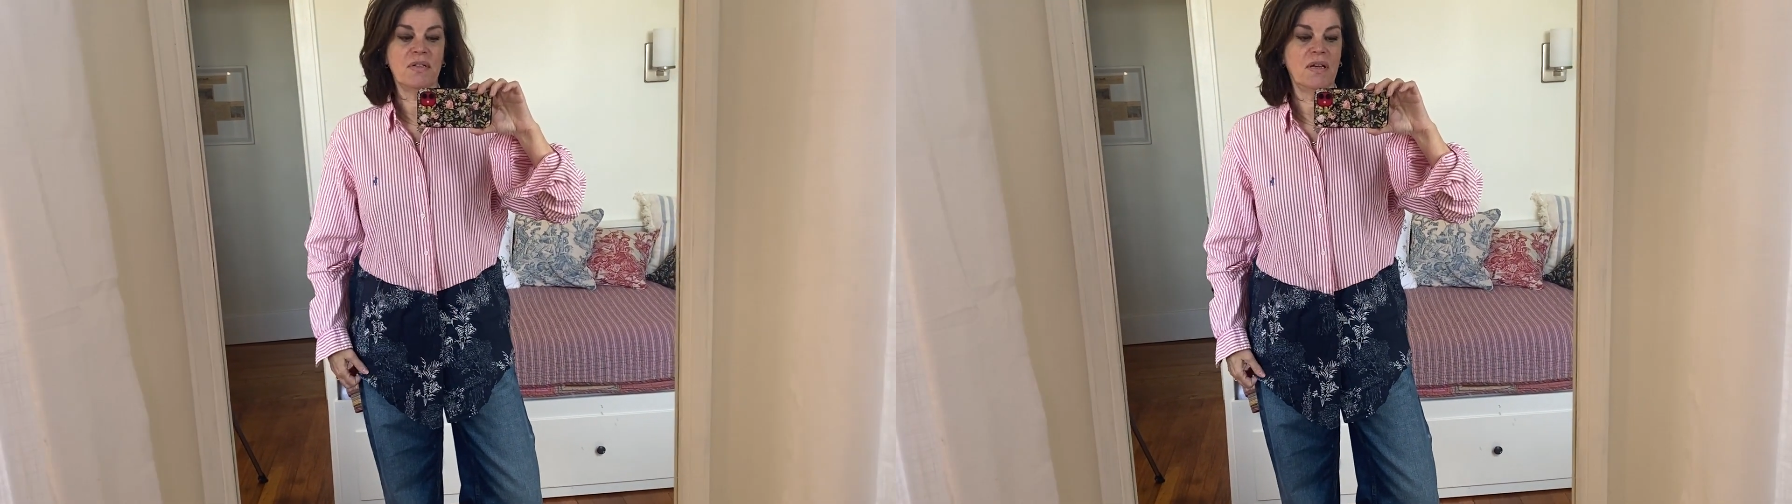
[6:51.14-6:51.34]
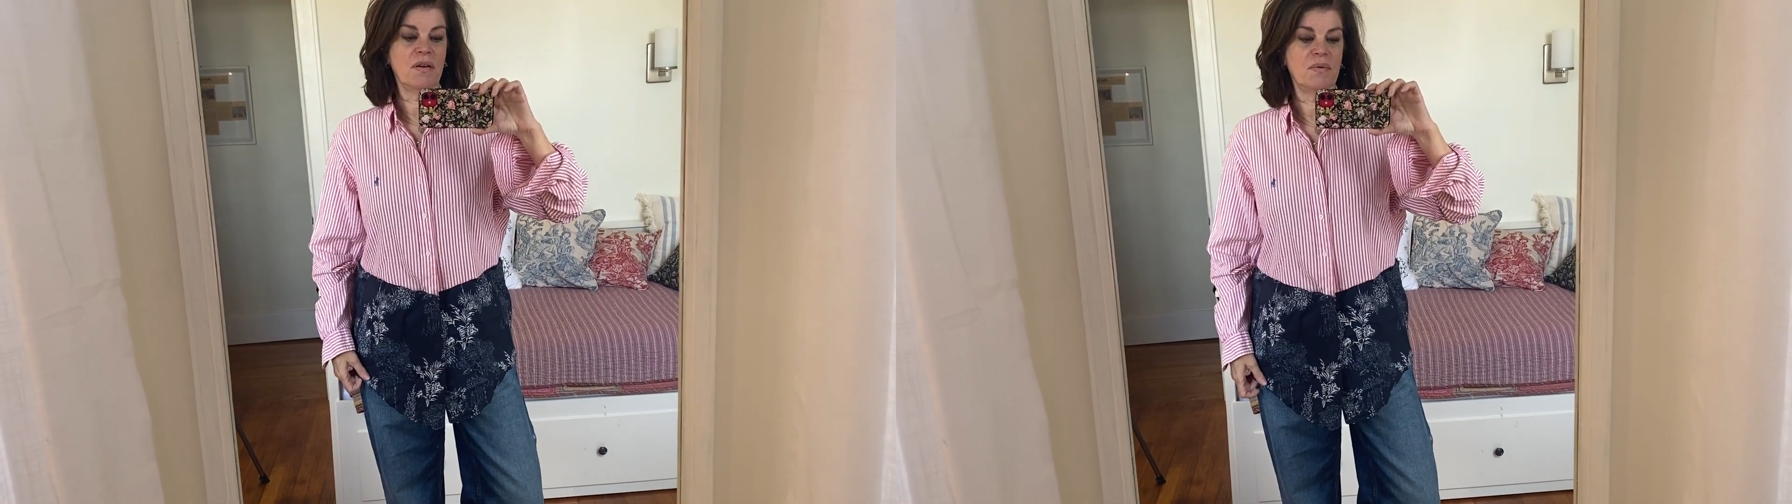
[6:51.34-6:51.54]

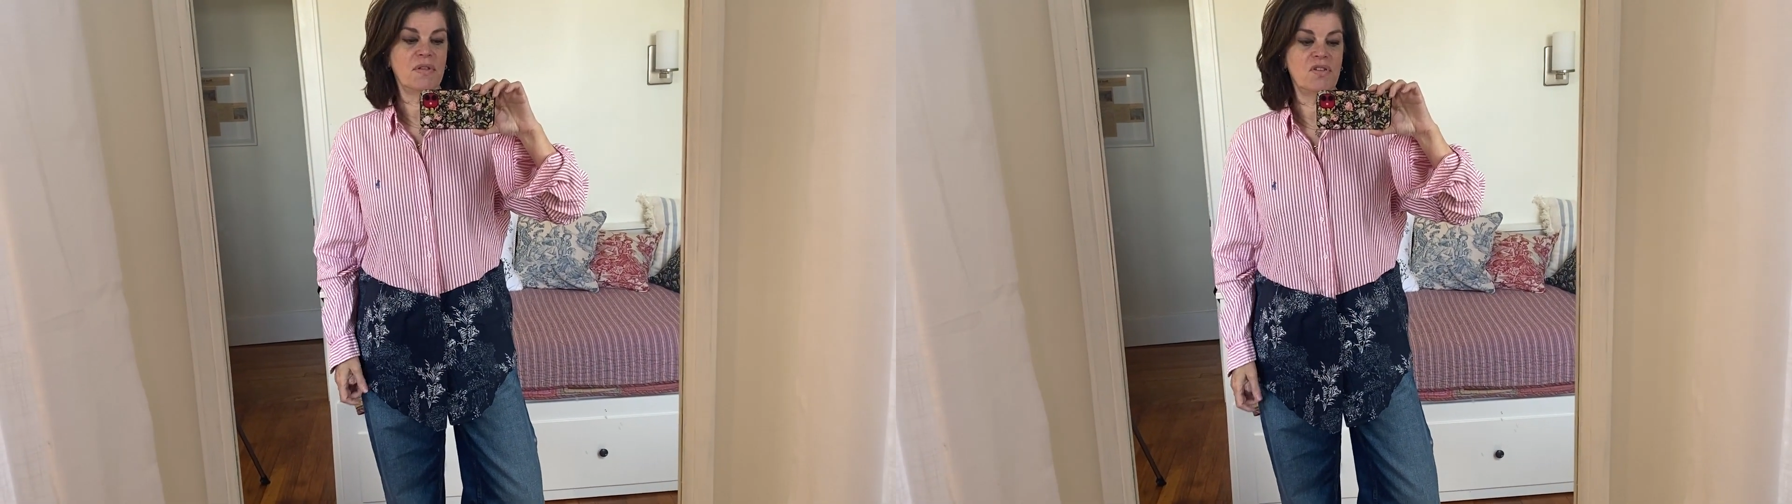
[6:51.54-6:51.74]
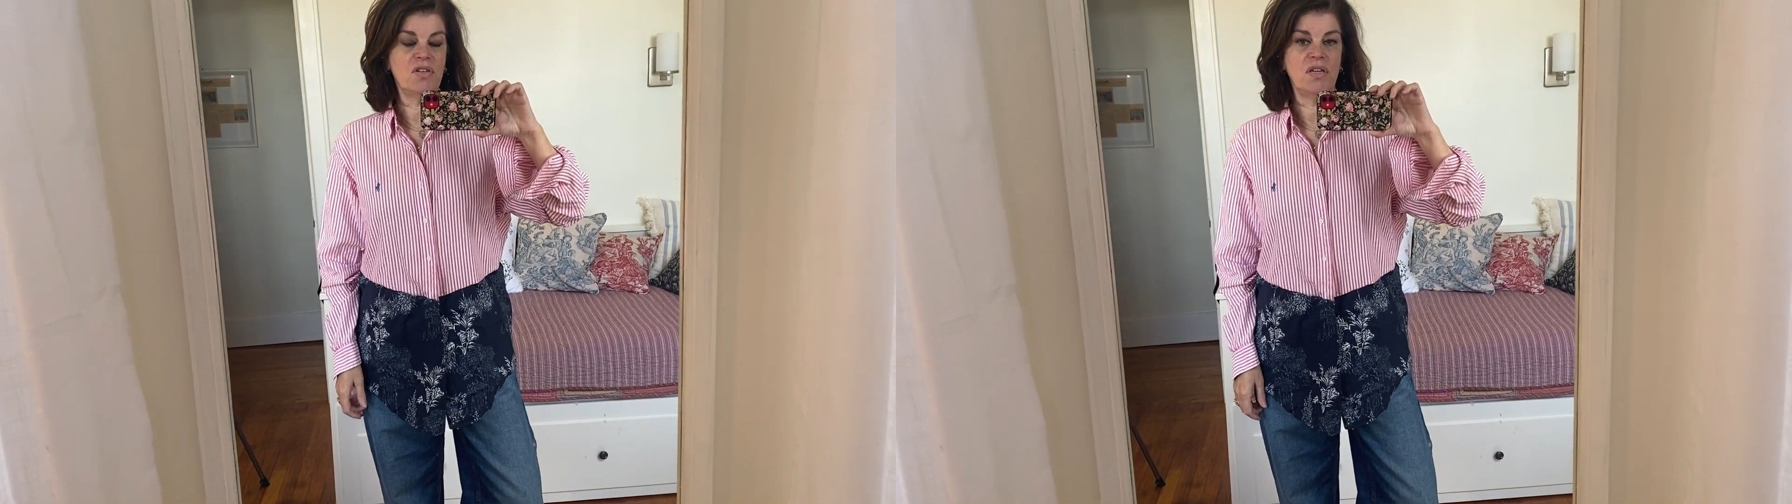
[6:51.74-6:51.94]
like it with the
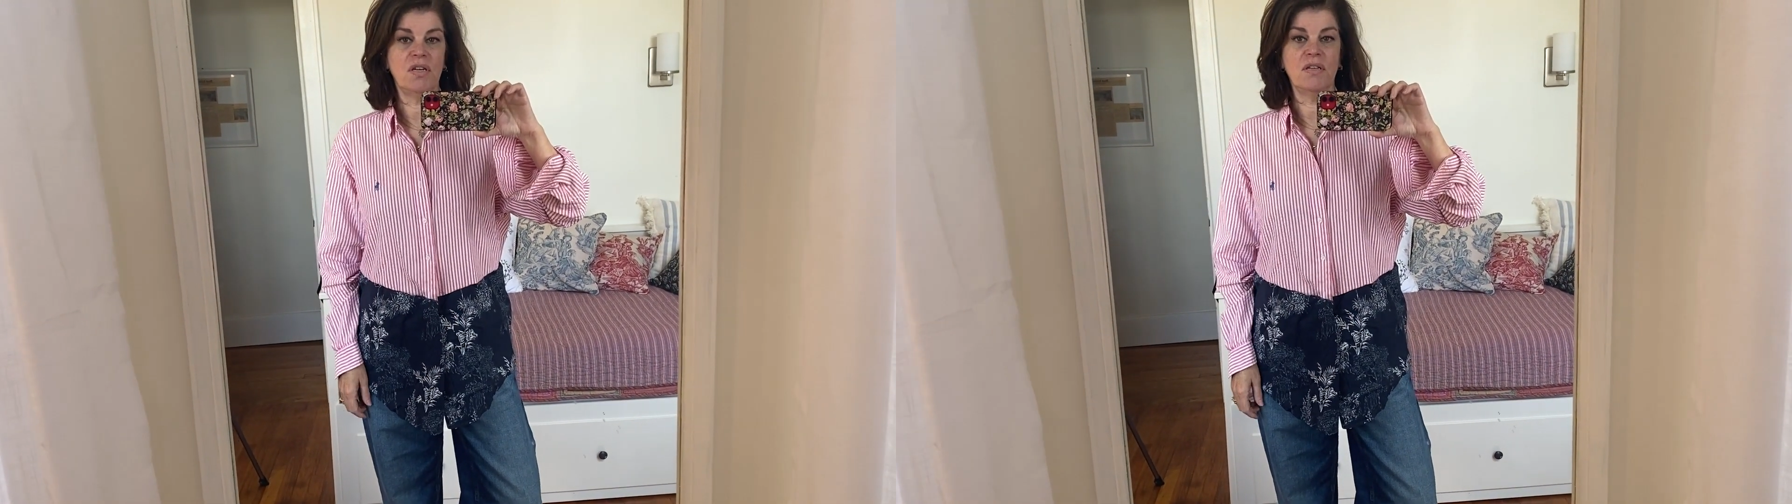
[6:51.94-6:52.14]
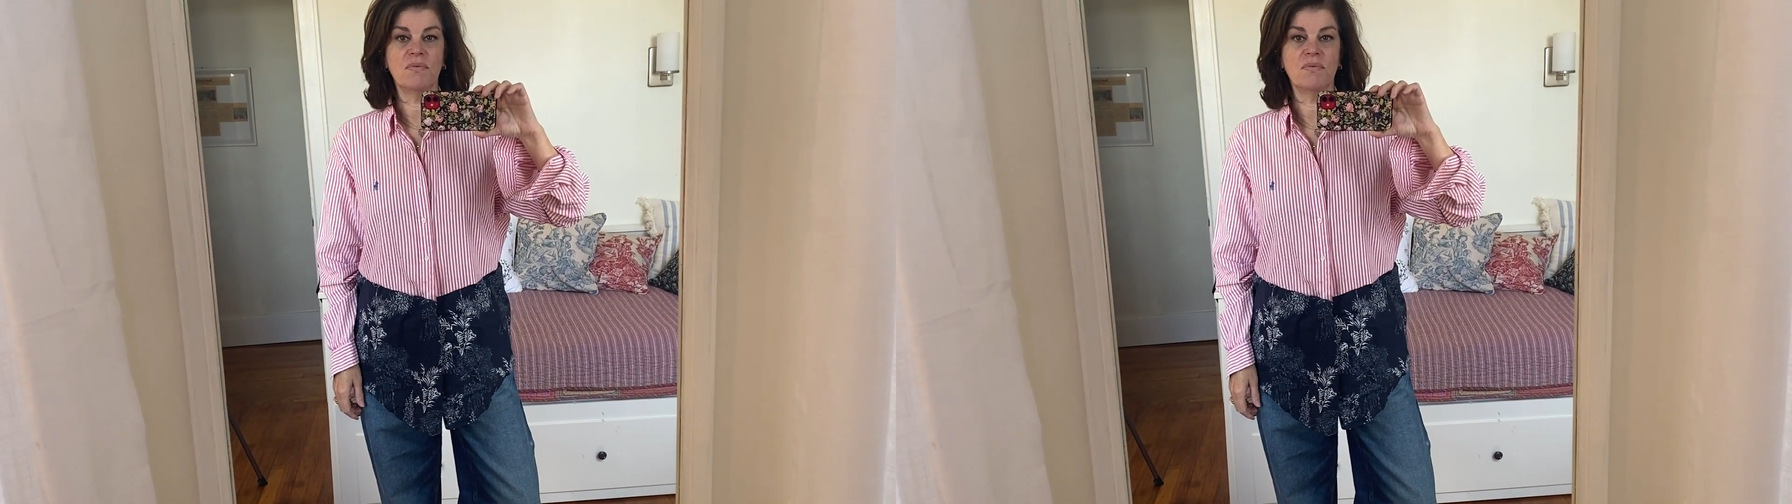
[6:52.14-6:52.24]
jeans,